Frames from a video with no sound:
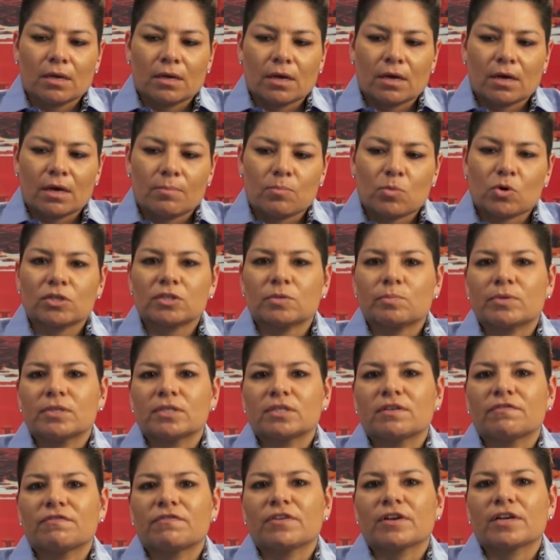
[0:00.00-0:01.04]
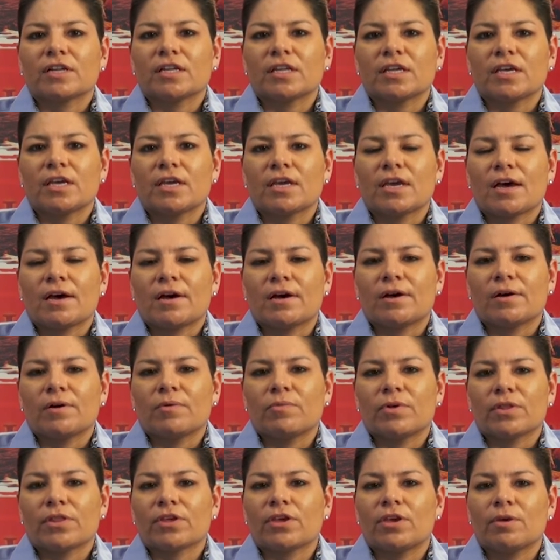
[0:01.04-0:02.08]
more specifically
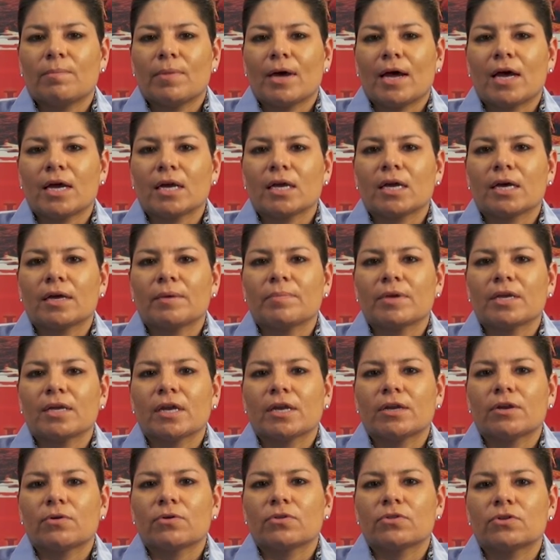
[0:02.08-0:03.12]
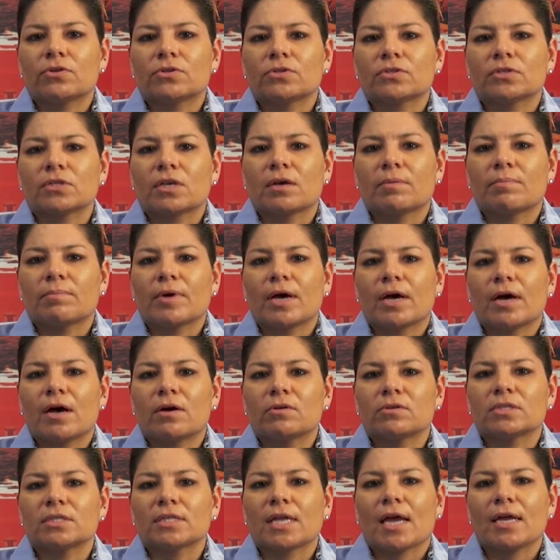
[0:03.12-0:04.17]
with Quebec. I mean, I know there's some
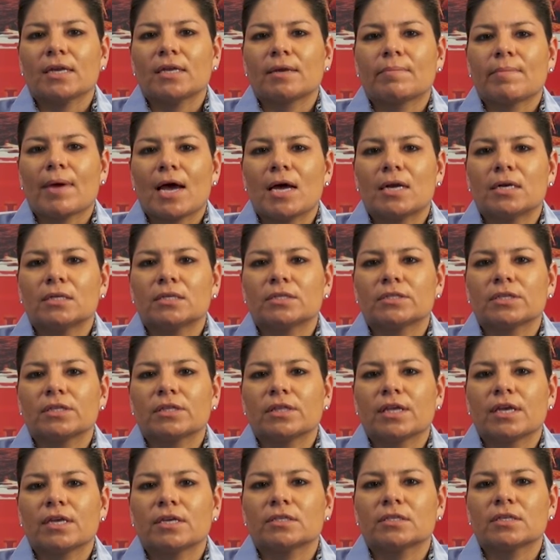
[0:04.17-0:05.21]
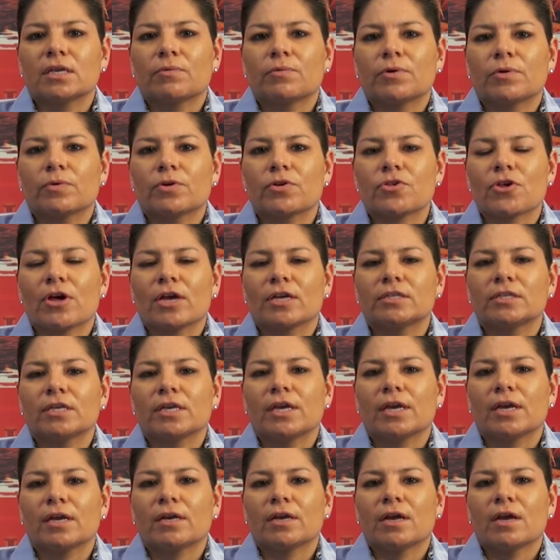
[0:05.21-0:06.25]
outstanding matters and things that we were trying to
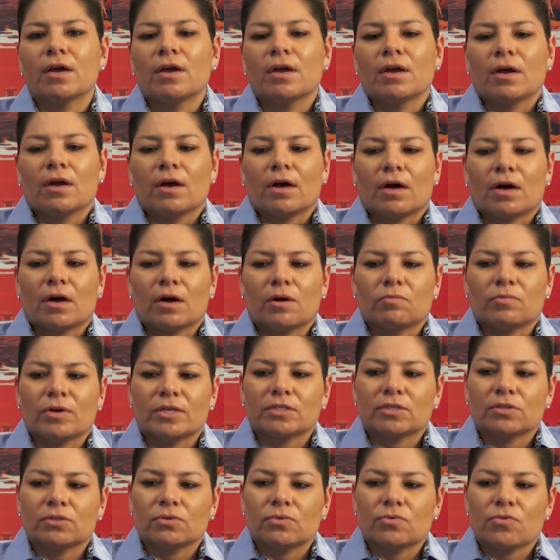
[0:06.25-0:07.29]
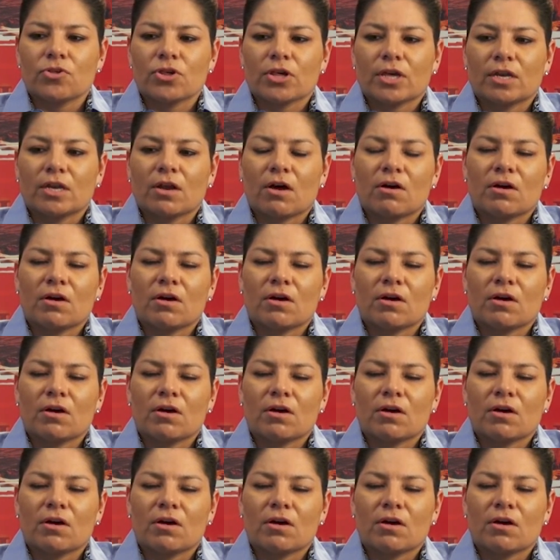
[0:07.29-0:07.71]
get resolution